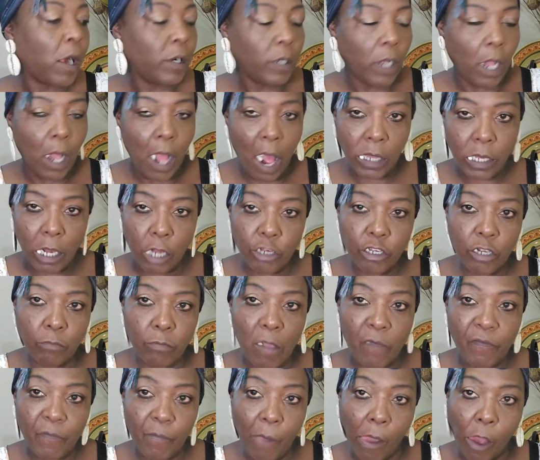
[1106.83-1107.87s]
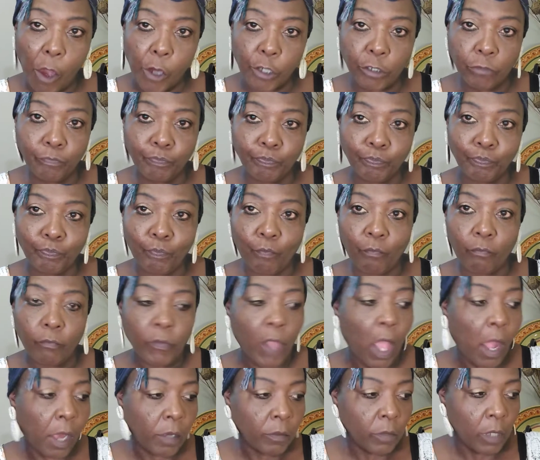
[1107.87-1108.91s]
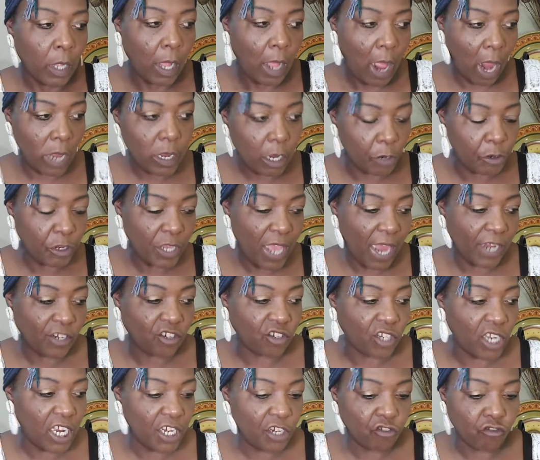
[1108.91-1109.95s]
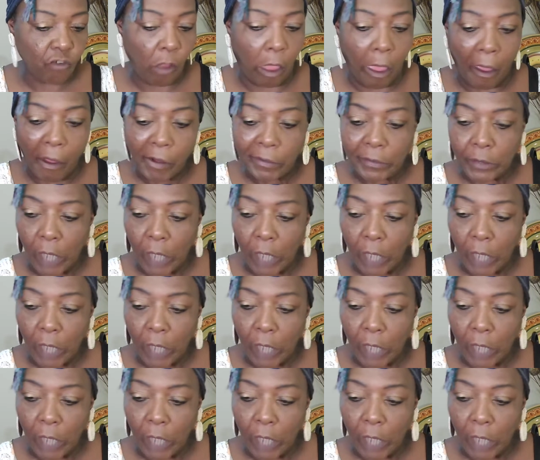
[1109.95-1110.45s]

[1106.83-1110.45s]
How long you're away from home, how long you got to stay in the truck.